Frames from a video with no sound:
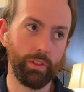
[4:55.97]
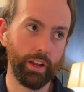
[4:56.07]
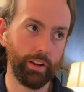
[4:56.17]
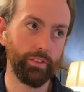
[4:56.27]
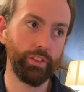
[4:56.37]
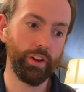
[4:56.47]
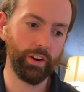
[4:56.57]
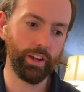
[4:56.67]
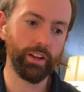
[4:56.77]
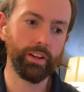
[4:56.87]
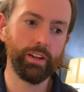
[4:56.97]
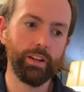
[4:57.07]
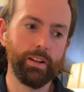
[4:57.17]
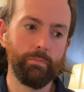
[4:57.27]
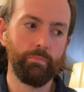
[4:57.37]
then in theory,
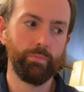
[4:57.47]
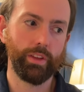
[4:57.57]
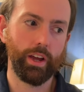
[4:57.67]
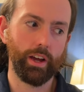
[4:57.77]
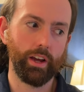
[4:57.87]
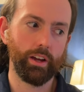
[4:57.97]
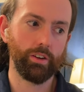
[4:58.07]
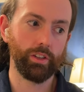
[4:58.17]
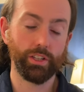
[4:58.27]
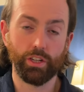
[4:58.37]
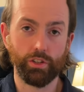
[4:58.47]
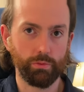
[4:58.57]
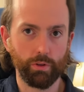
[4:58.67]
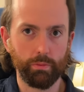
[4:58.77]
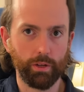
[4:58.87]
unless I just
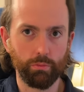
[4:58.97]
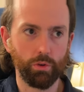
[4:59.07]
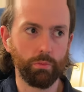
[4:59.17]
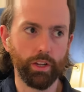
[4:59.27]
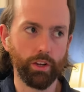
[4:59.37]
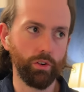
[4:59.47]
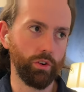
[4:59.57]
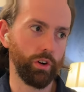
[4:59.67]
want to make more money, or